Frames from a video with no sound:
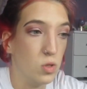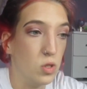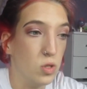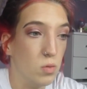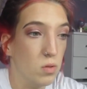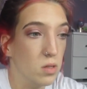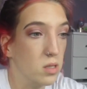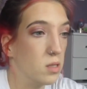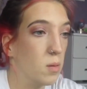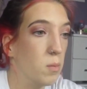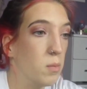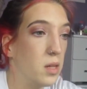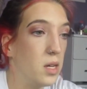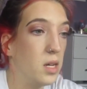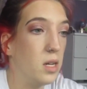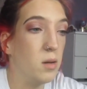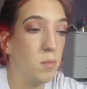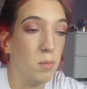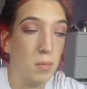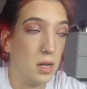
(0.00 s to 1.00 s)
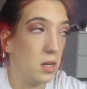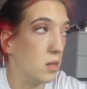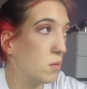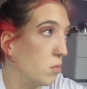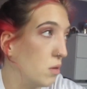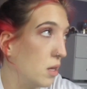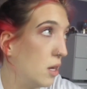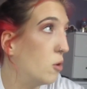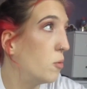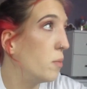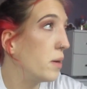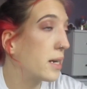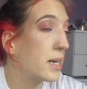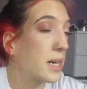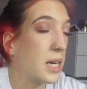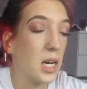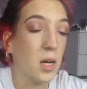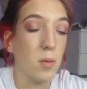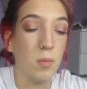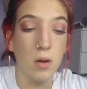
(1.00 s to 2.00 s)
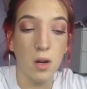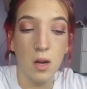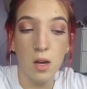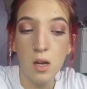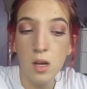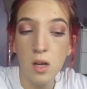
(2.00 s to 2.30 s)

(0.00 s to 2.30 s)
doing something, play with my camera,